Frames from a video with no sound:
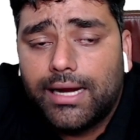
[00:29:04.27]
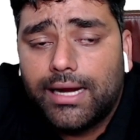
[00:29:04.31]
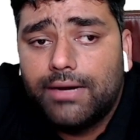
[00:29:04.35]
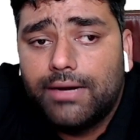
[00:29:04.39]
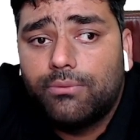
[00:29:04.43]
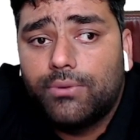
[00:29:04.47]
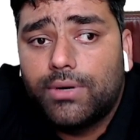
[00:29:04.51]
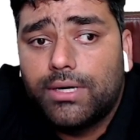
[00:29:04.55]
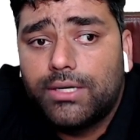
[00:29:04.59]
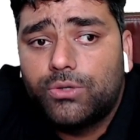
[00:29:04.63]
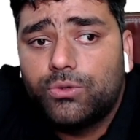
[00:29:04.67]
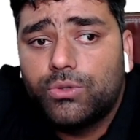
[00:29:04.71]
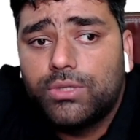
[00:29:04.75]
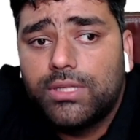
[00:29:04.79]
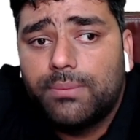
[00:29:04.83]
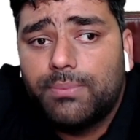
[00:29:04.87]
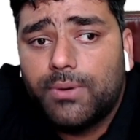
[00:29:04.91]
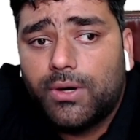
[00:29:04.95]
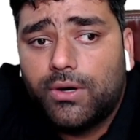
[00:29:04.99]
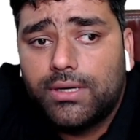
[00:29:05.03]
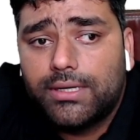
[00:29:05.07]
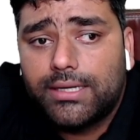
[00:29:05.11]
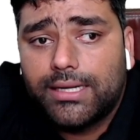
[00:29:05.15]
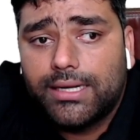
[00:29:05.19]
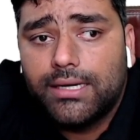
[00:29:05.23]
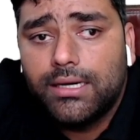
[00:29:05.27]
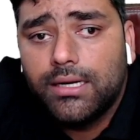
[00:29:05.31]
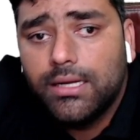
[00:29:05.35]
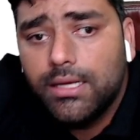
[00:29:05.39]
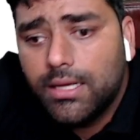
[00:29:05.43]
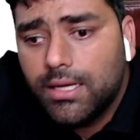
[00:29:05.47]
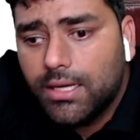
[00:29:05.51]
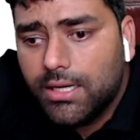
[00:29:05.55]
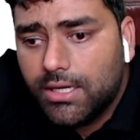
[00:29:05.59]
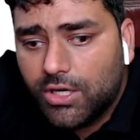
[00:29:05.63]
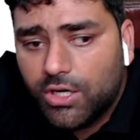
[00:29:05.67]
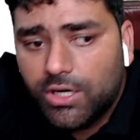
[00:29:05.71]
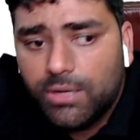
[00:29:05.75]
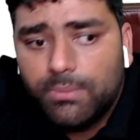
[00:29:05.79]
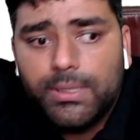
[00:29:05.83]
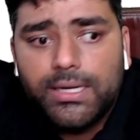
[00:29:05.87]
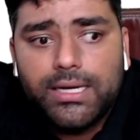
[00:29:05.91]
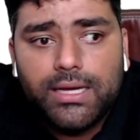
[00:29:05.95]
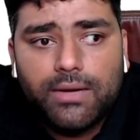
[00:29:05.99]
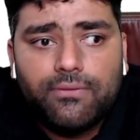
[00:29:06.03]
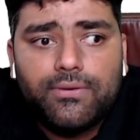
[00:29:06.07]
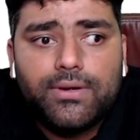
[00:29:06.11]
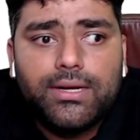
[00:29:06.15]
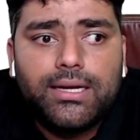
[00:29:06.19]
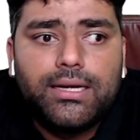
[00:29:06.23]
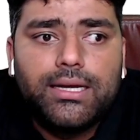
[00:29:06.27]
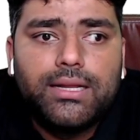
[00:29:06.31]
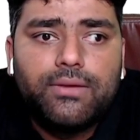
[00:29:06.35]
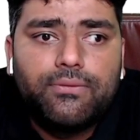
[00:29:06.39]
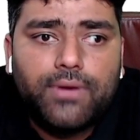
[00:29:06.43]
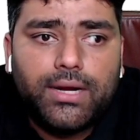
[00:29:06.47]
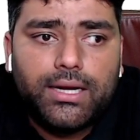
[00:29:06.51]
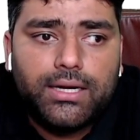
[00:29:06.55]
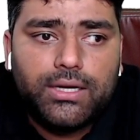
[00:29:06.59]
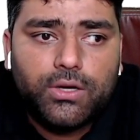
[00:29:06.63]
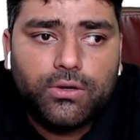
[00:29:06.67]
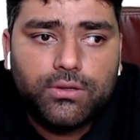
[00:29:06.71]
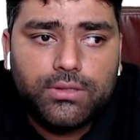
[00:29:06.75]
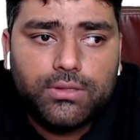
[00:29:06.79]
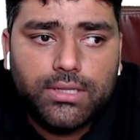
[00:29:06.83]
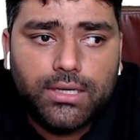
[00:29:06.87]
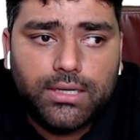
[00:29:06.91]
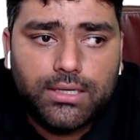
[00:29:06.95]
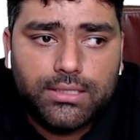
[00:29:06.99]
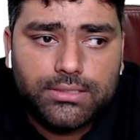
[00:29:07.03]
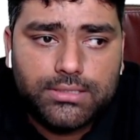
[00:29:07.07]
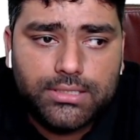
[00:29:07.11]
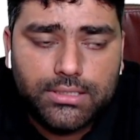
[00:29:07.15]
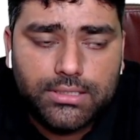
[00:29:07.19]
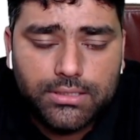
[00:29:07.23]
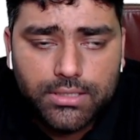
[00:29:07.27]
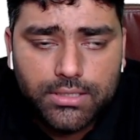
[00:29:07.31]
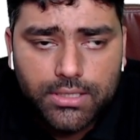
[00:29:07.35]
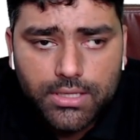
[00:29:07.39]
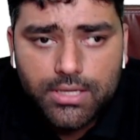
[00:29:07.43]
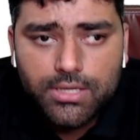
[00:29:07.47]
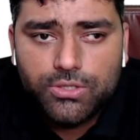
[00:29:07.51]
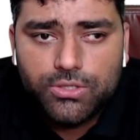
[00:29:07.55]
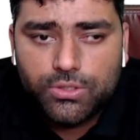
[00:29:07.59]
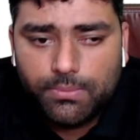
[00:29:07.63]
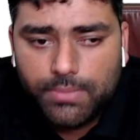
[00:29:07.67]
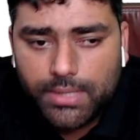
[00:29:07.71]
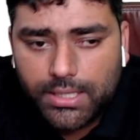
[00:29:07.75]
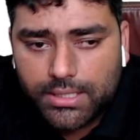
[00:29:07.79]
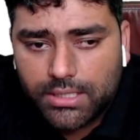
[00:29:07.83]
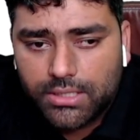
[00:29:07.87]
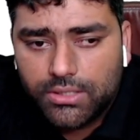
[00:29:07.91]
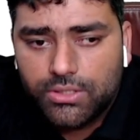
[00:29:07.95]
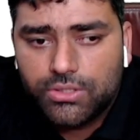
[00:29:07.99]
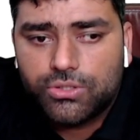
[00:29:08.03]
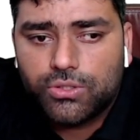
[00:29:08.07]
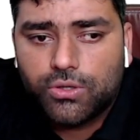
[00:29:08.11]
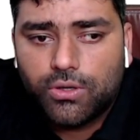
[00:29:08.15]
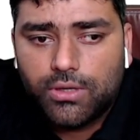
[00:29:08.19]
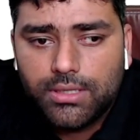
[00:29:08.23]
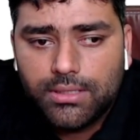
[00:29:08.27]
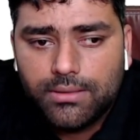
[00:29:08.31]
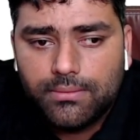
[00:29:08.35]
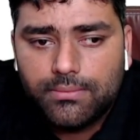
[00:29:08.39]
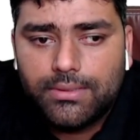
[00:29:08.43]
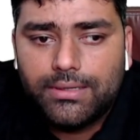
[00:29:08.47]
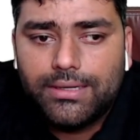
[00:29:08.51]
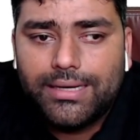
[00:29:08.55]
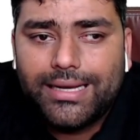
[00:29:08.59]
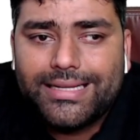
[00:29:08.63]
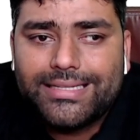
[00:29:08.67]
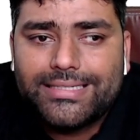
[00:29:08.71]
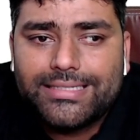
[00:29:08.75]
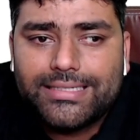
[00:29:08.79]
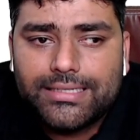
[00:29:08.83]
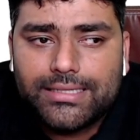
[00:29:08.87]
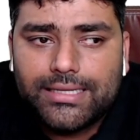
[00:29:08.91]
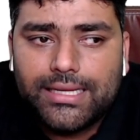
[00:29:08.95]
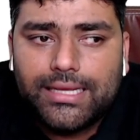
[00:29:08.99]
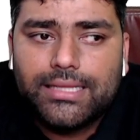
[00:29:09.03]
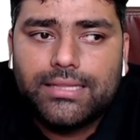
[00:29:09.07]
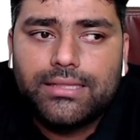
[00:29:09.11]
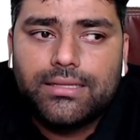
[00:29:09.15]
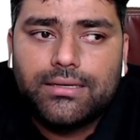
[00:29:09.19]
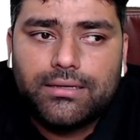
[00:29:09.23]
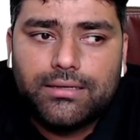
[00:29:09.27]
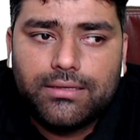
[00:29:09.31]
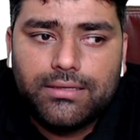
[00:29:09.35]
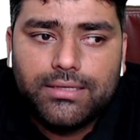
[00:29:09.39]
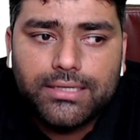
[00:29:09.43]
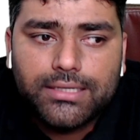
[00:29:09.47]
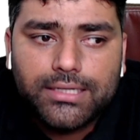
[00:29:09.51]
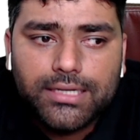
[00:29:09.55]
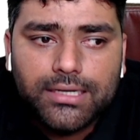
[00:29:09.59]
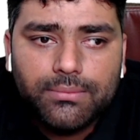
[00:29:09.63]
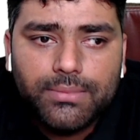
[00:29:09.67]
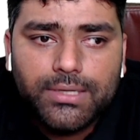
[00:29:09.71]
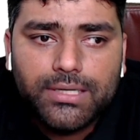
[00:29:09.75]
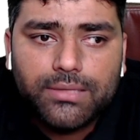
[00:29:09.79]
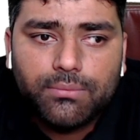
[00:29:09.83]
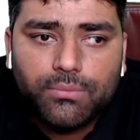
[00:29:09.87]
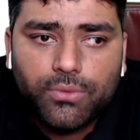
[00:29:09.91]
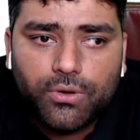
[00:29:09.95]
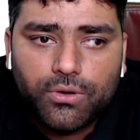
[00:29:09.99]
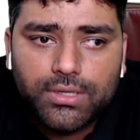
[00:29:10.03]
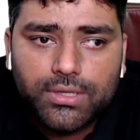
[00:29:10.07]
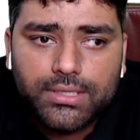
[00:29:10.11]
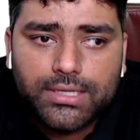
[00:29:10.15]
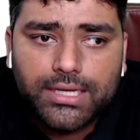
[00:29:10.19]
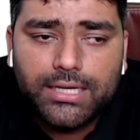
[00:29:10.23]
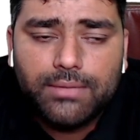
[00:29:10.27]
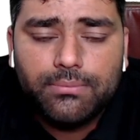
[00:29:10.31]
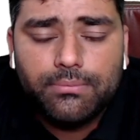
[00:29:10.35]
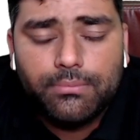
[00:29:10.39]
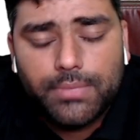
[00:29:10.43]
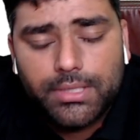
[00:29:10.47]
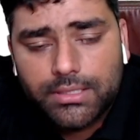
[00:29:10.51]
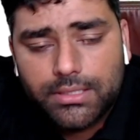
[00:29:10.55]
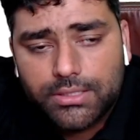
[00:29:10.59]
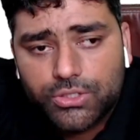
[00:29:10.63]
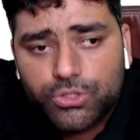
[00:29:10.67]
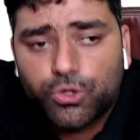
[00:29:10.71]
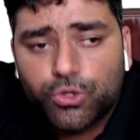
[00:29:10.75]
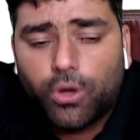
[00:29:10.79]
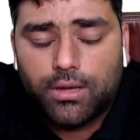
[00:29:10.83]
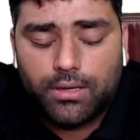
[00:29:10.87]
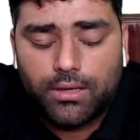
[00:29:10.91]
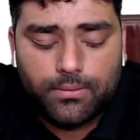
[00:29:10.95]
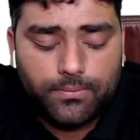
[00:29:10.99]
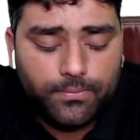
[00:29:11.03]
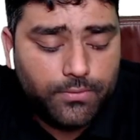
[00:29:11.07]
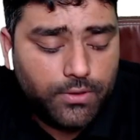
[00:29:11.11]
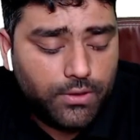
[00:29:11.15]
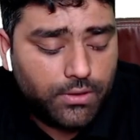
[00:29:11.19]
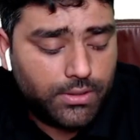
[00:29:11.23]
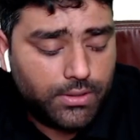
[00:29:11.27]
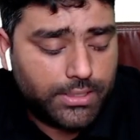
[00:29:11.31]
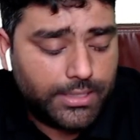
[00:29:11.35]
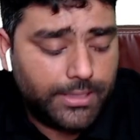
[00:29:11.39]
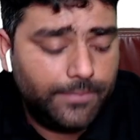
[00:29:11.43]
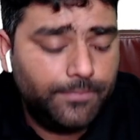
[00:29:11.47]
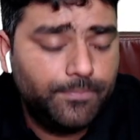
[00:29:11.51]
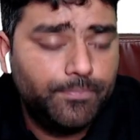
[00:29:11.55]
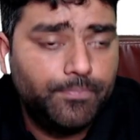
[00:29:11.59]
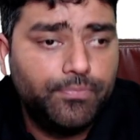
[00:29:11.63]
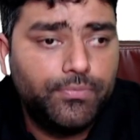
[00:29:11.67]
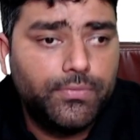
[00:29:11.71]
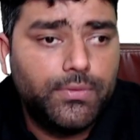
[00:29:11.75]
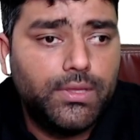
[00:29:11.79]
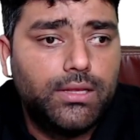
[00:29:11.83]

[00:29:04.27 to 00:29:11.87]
I 1 to the power 10, you will be definitely find out the answer. So better you solve. Let's take the little bit more time, but solve. Okay.